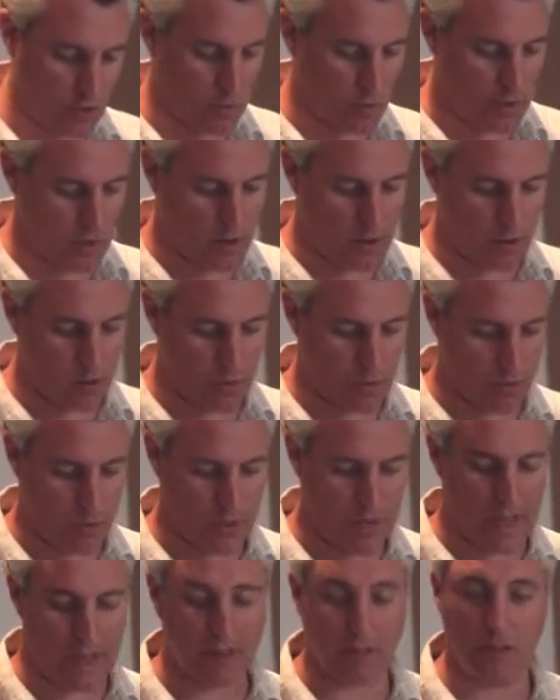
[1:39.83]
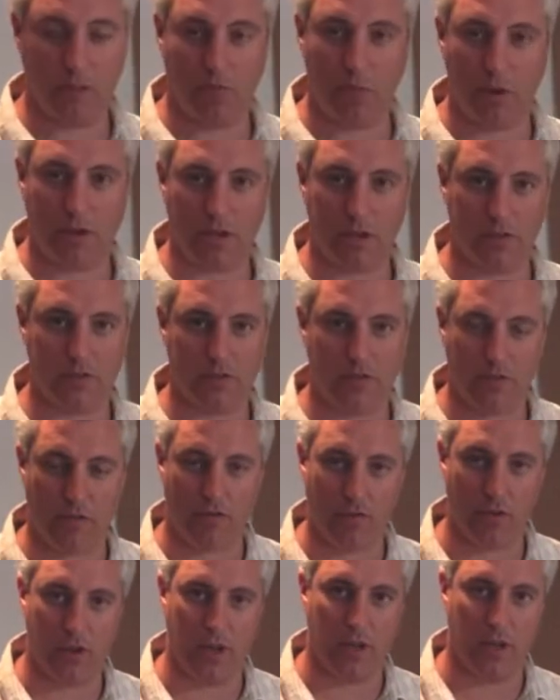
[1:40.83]
we got these buckets for
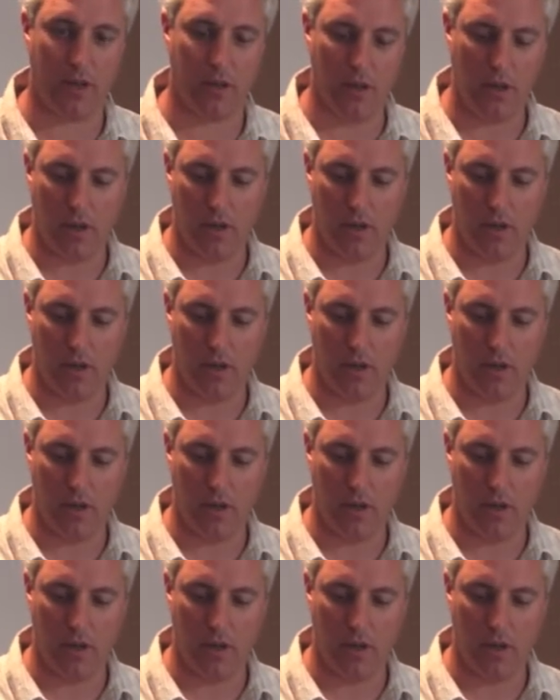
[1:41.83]
free.